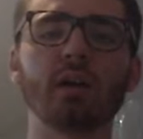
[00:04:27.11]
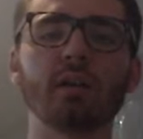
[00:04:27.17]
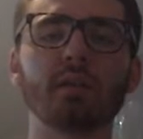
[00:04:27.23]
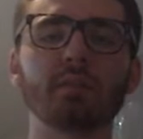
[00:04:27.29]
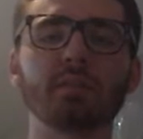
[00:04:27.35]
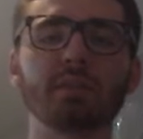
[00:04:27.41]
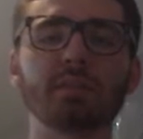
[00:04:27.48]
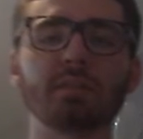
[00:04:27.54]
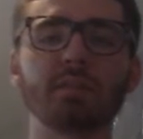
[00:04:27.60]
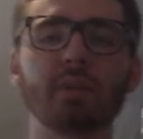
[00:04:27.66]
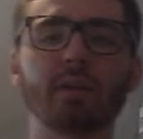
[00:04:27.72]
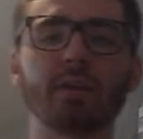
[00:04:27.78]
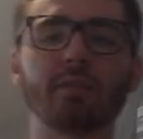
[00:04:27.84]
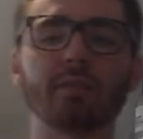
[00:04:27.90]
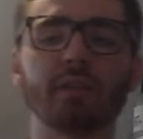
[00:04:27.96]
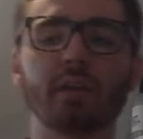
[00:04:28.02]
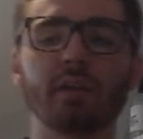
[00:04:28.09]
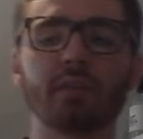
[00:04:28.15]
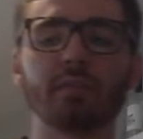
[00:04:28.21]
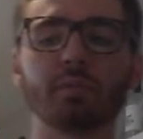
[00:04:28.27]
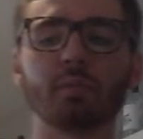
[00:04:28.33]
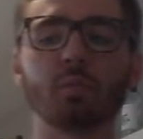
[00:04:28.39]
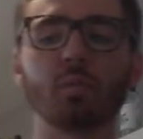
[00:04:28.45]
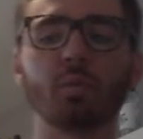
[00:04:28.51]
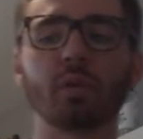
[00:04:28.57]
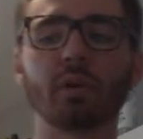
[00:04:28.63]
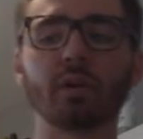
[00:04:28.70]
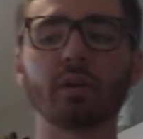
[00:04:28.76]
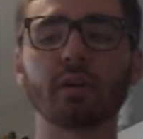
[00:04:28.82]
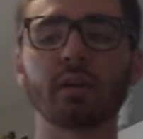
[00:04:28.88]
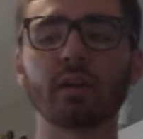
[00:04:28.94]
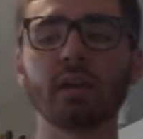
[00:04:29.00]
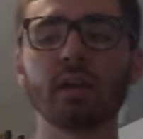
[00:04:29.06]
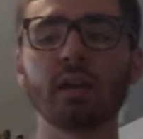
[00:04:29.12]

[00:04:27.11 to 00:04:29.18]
the place by a friend from work